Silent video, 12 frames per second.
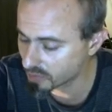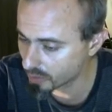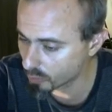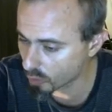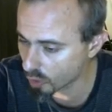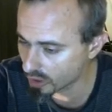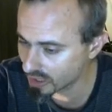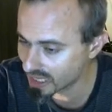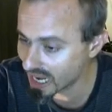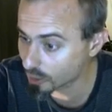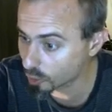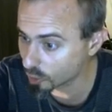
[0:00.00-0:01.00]
It may work
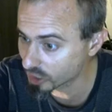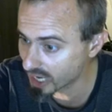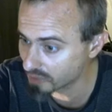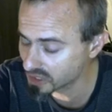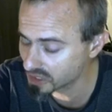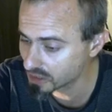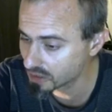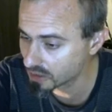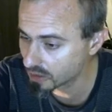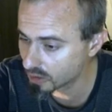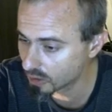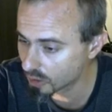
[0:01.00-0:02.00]
at all times,
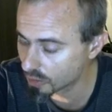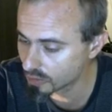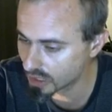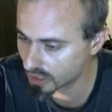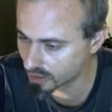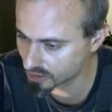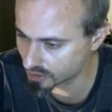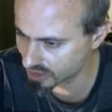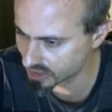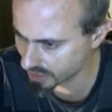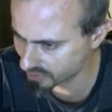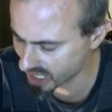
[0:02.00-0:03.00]
at
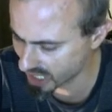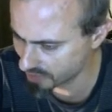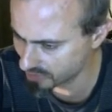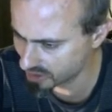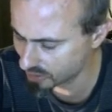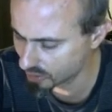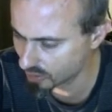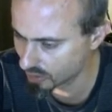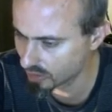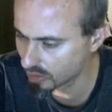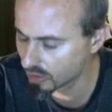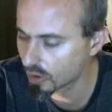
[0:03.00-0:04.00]
some times,
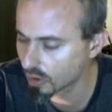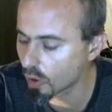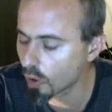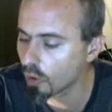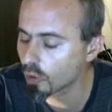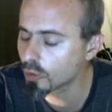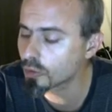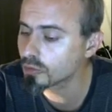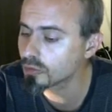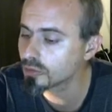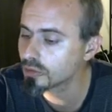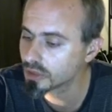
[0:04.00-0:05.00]

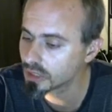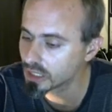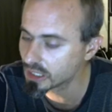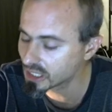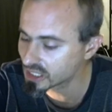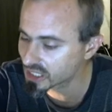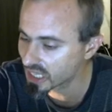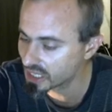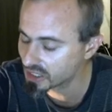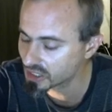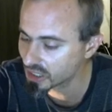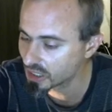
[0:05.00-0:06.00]
or in this
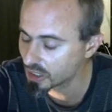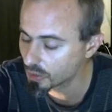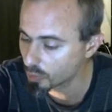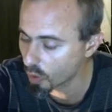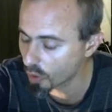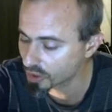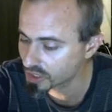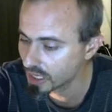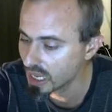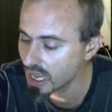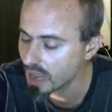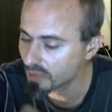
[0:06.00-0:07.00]
case it
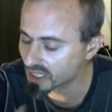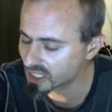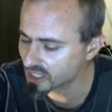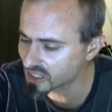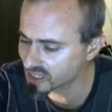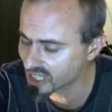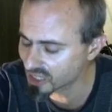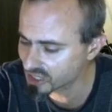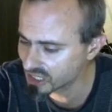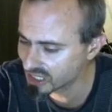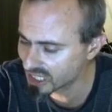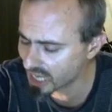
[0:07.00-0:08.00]
works. But this is
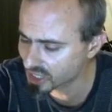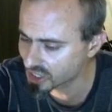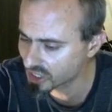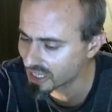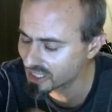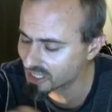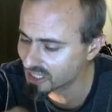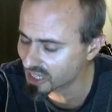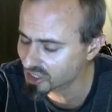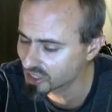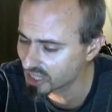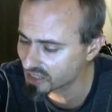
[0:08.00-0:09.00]
just induction, and
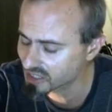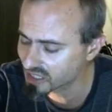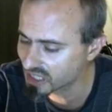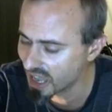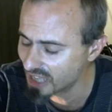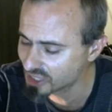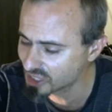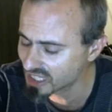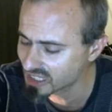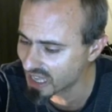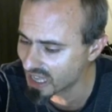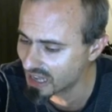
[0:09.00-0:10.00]
induction has
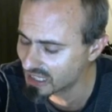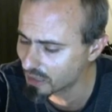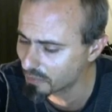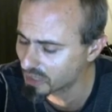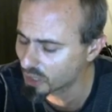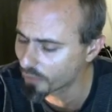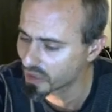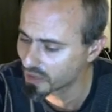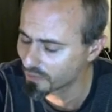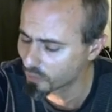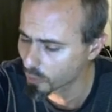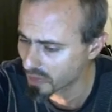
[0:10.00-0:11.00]
just a little bit of
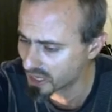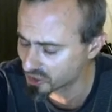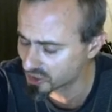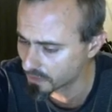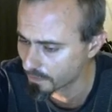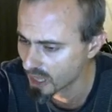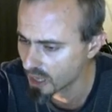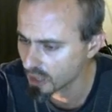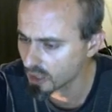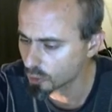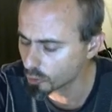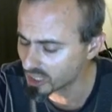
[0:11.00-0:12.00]
information.
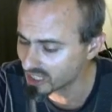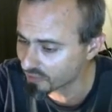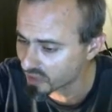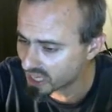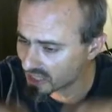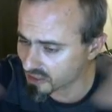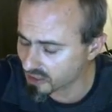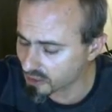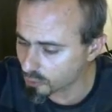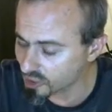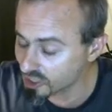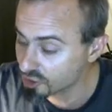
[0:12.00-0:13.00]
Do we inflate it
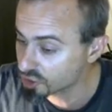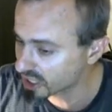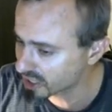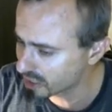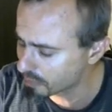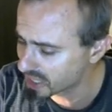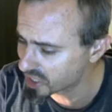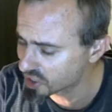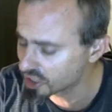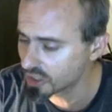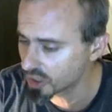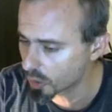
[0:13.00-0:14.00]
into the general
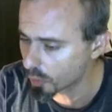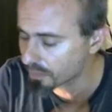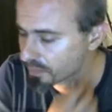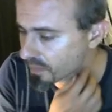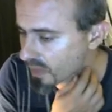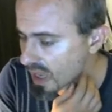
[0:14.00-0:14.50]
picture? No.